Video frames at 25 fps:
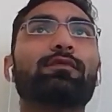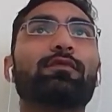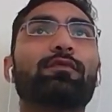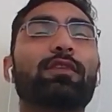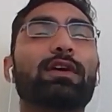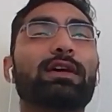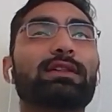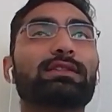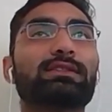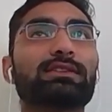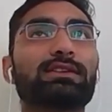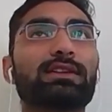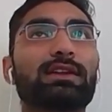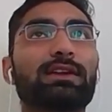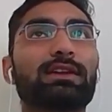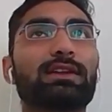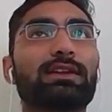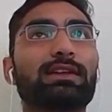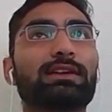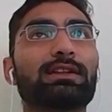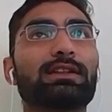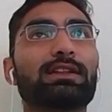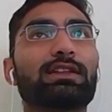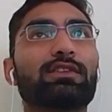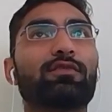
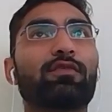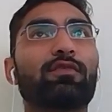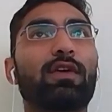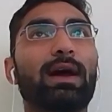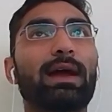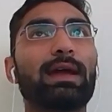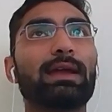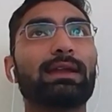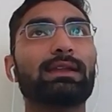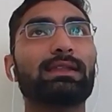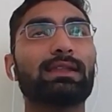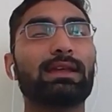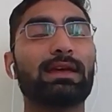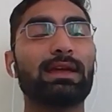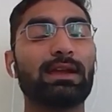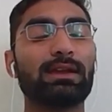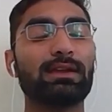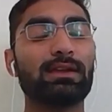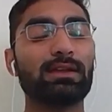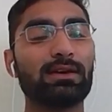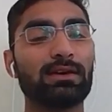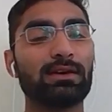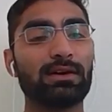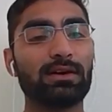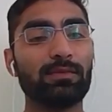fascinatingly find that
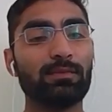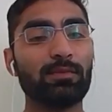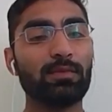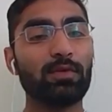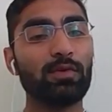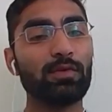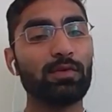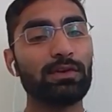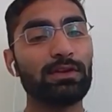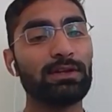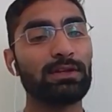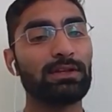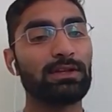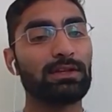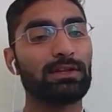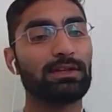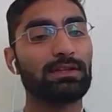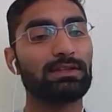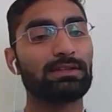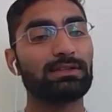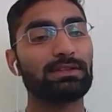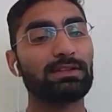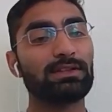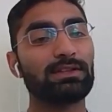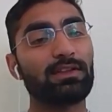her moon
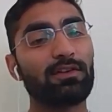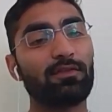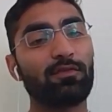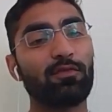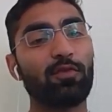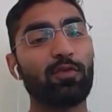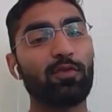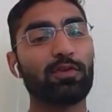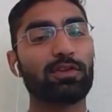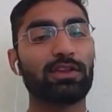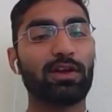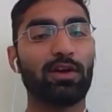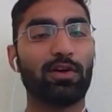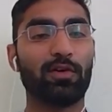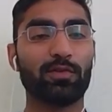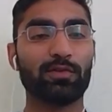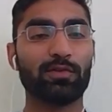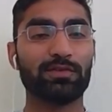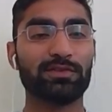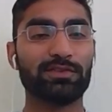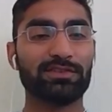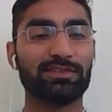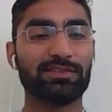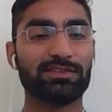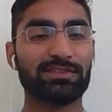is in the fourth
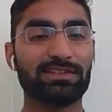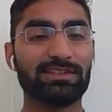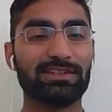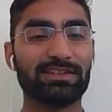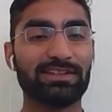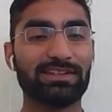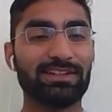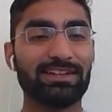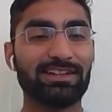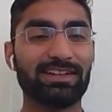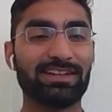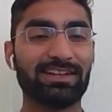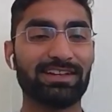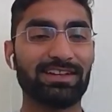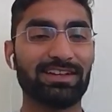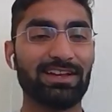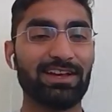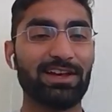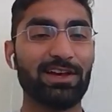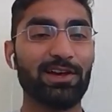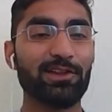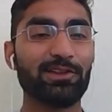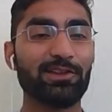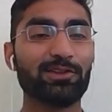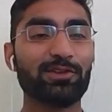house.
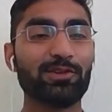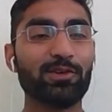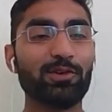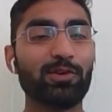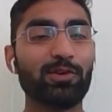So